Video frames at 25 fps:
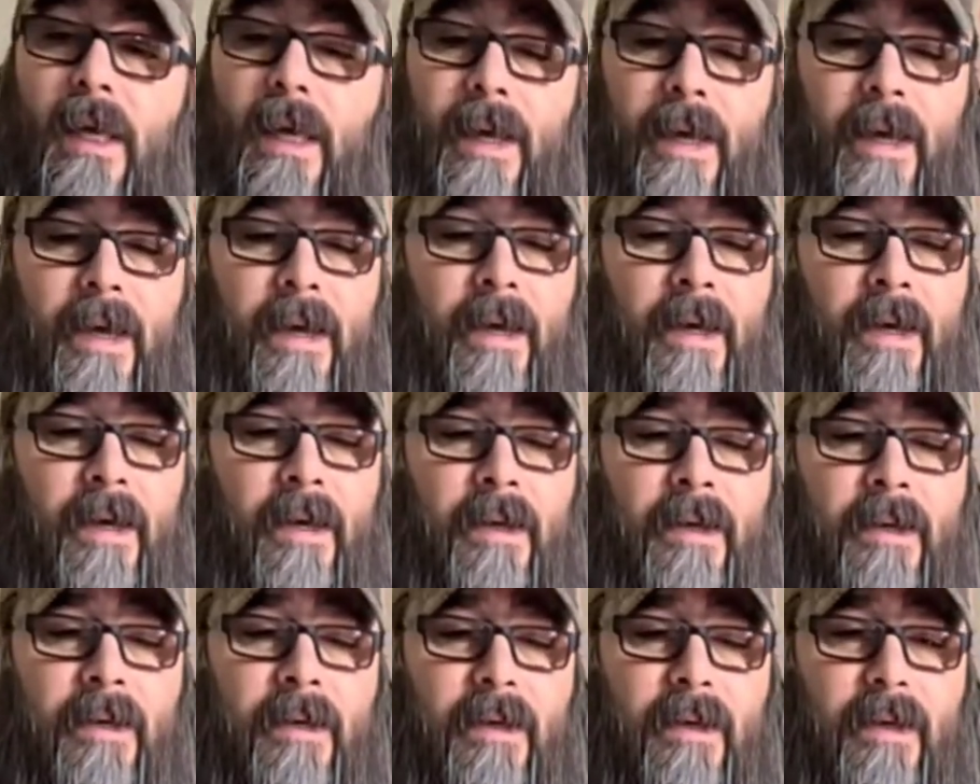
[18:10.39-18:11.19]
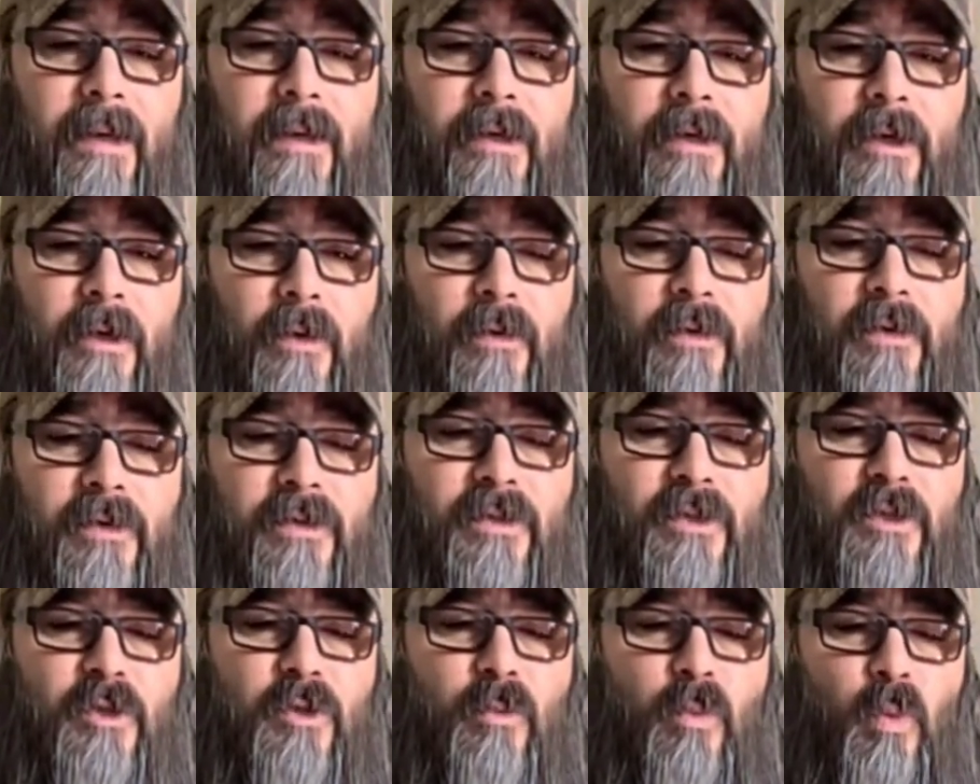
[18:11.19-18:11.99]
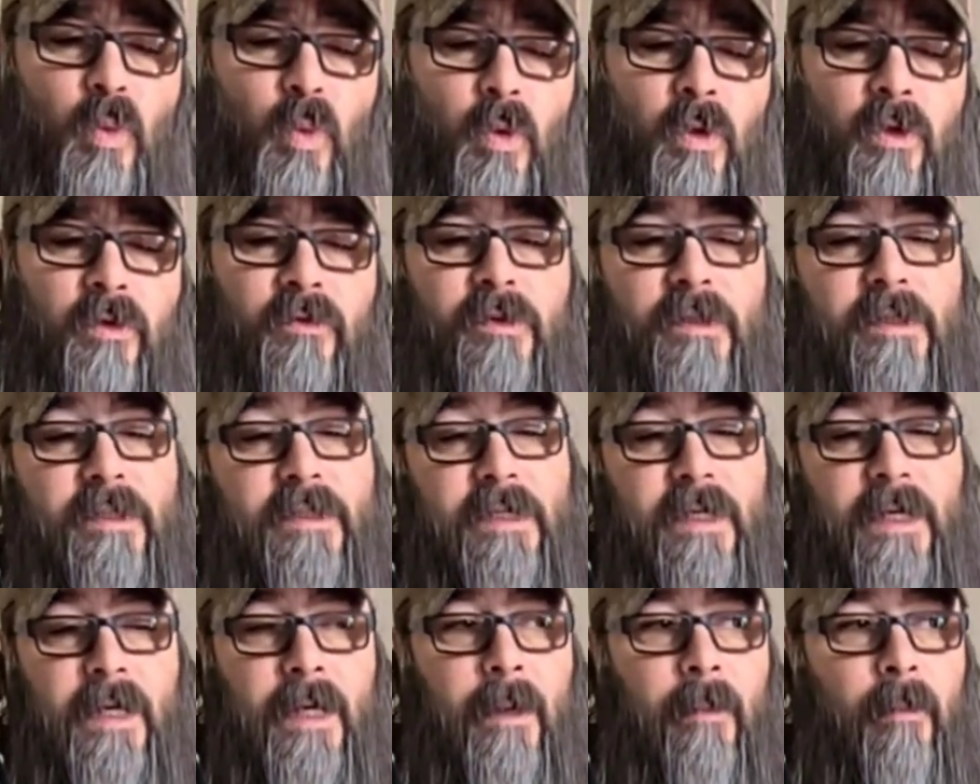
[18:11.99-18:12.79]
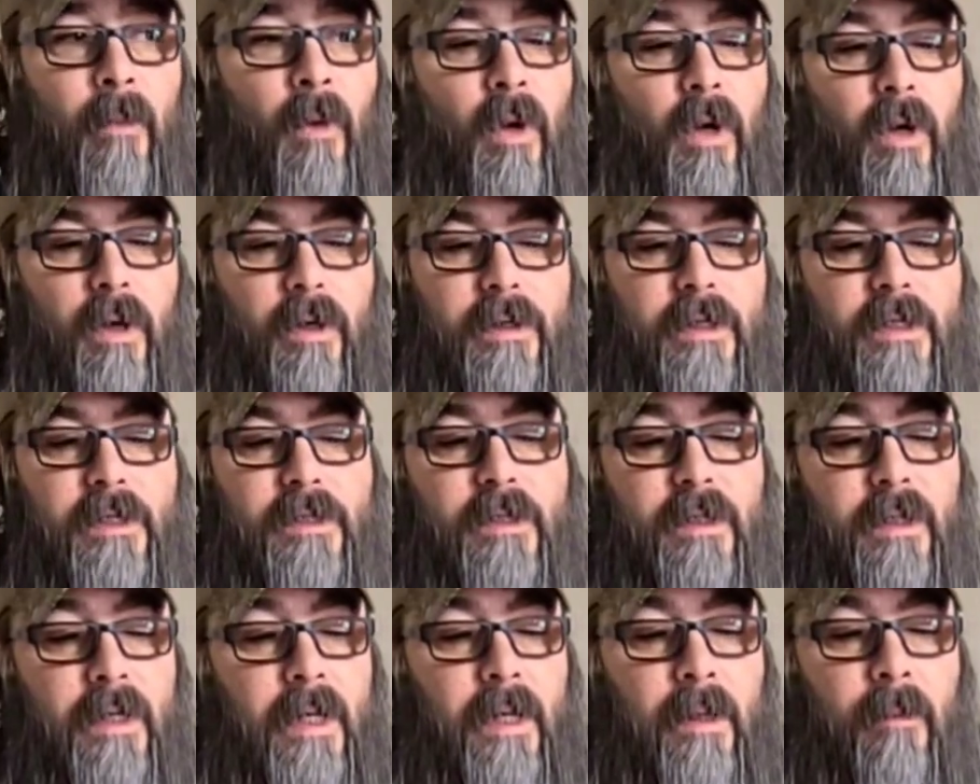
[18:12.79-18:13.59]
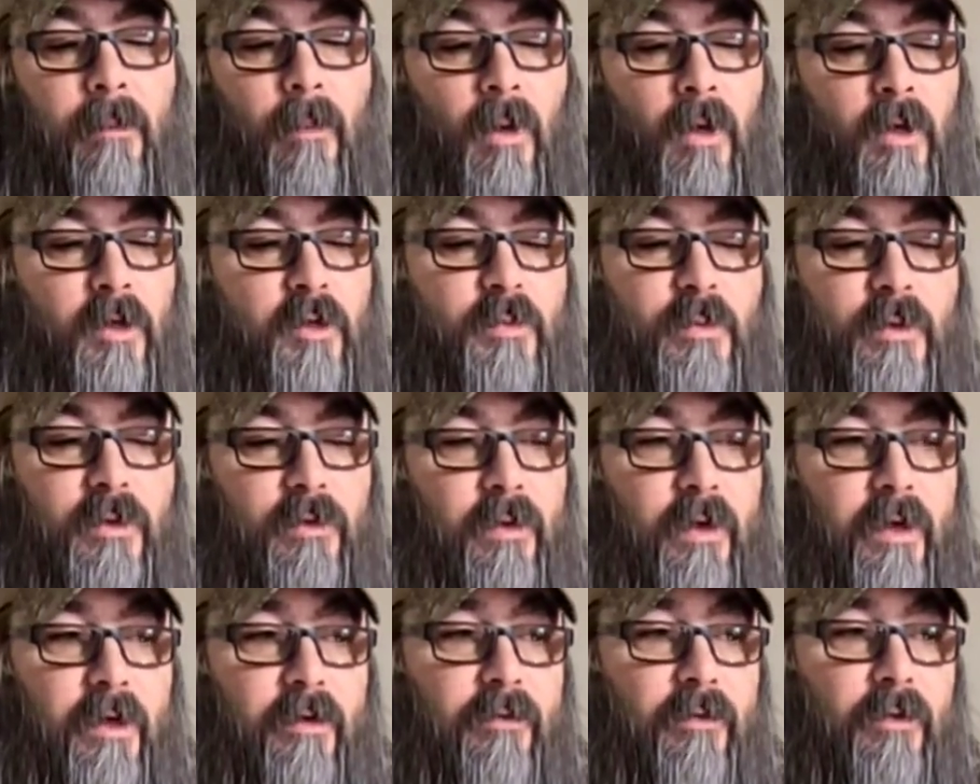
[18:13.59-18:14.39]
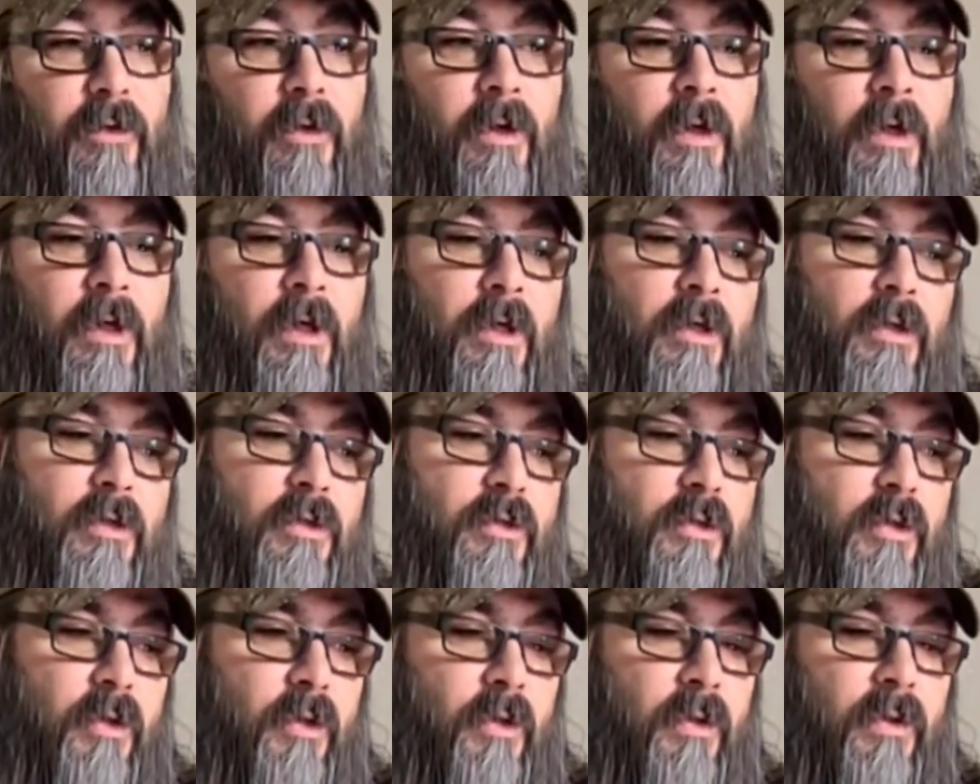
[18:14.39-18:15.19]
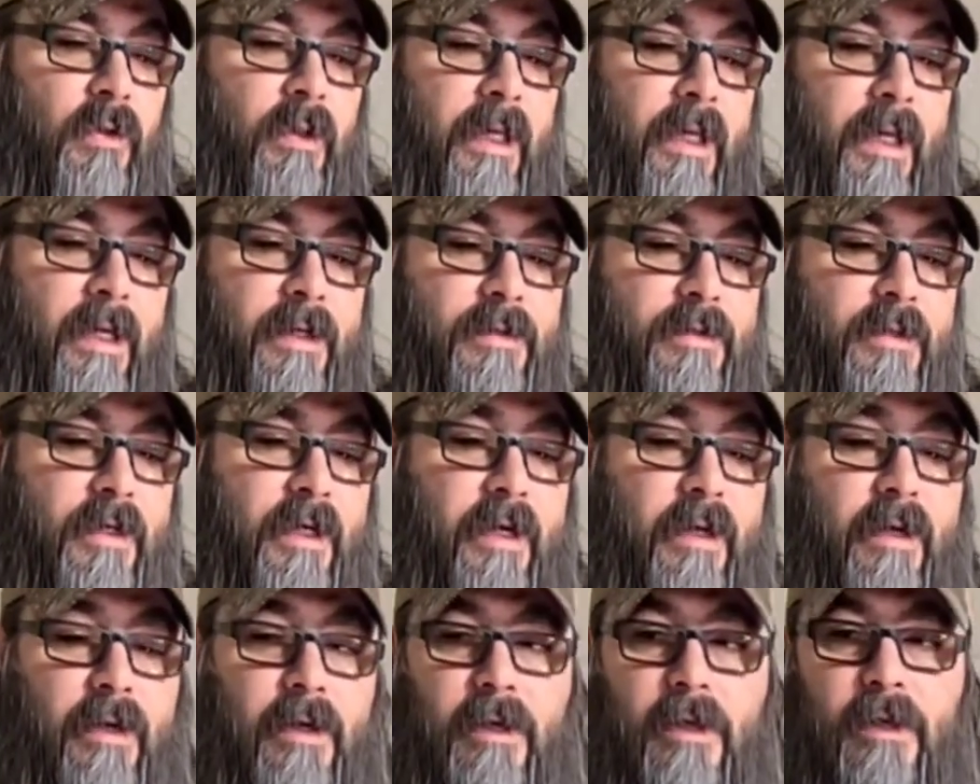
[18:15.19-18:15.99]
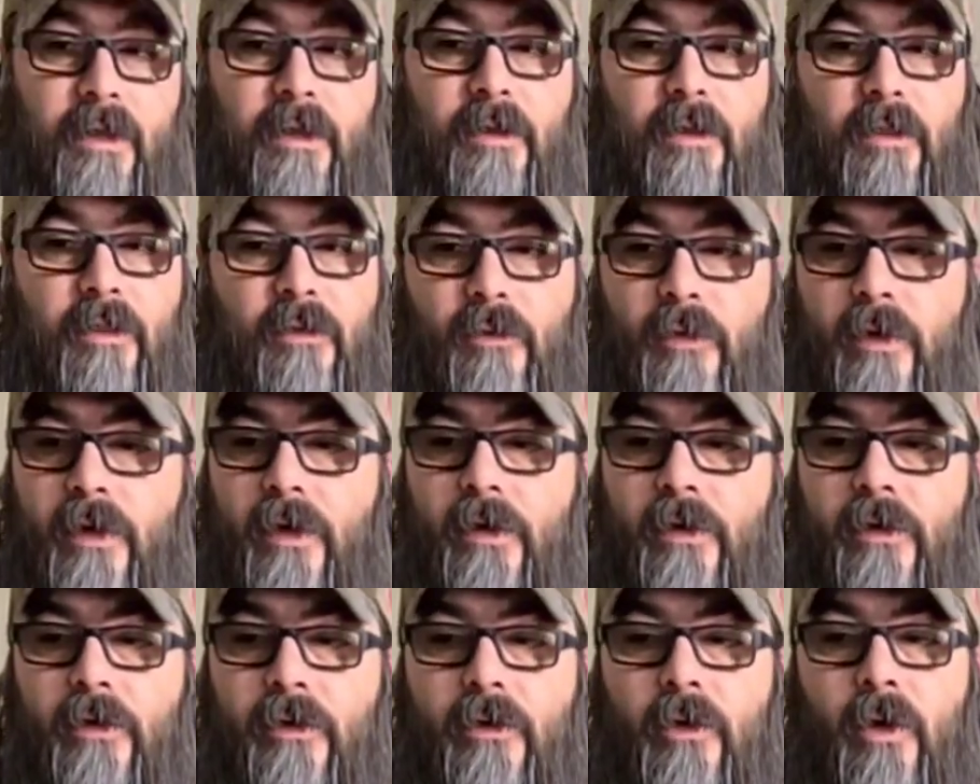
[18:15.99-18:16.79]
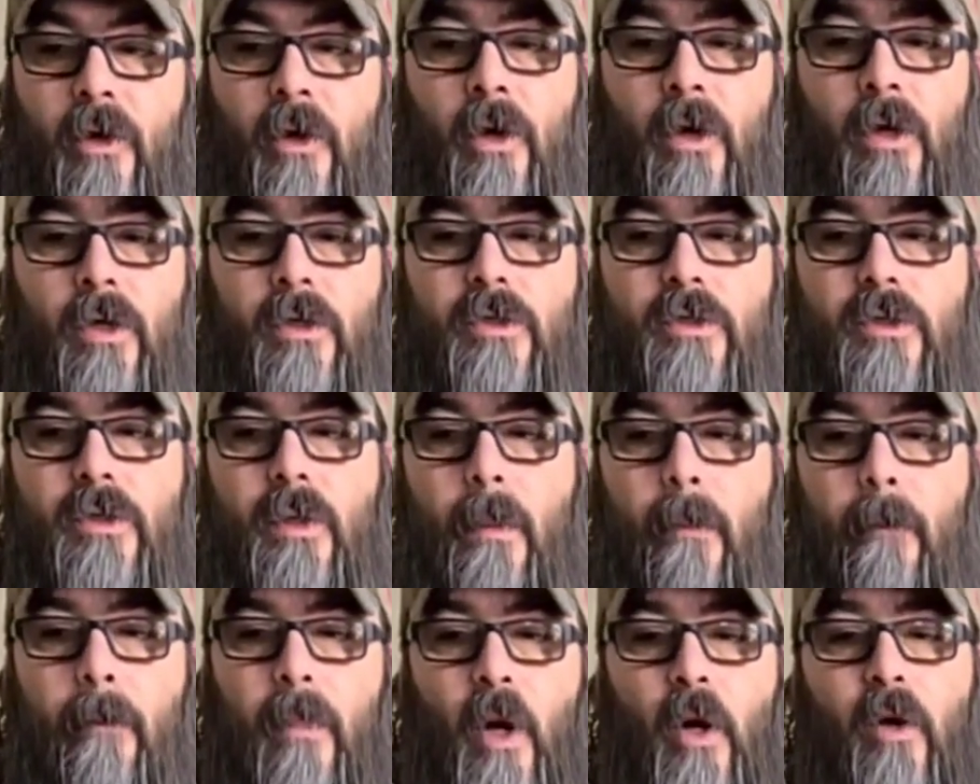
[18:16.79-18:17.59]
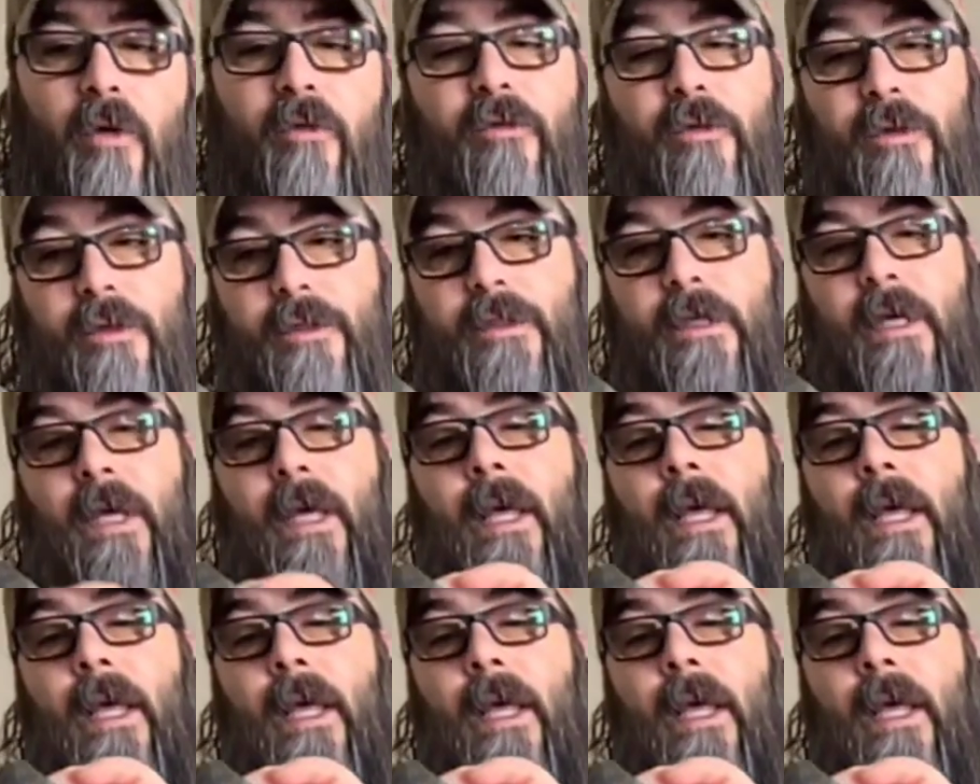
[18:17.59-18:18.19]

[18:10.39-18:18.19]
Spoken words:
And, you know, this is more of a DMR, designated marksman rifle. So, like I said, 300 yards, perfect.